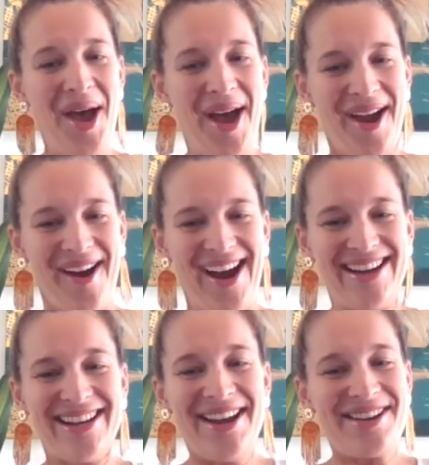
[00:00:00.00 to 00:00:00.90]
All right,
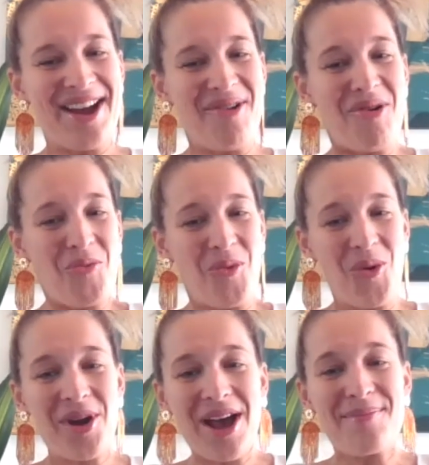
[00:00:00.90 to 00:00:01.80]
now
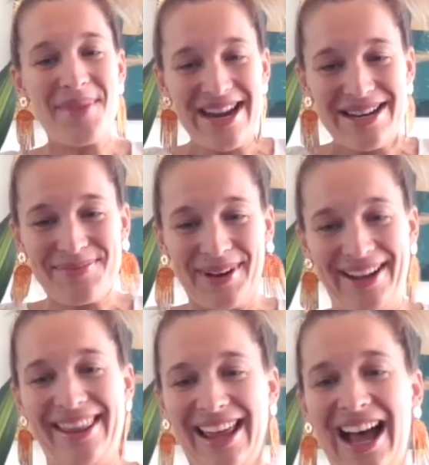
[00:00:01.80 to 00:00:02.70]
what I mean
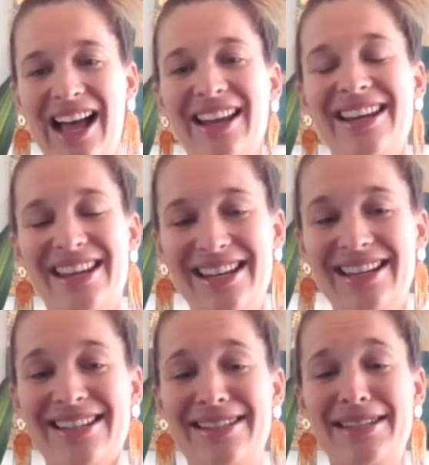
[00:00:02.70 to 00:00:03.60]
by that
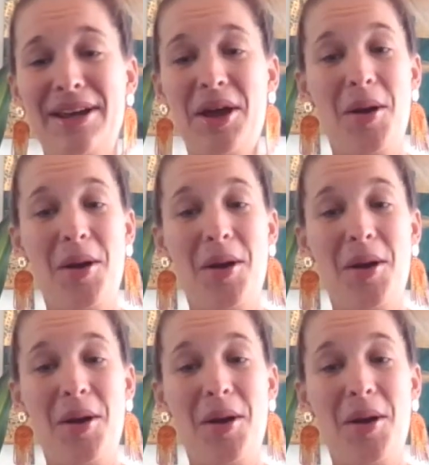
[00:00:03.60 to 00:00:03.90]
is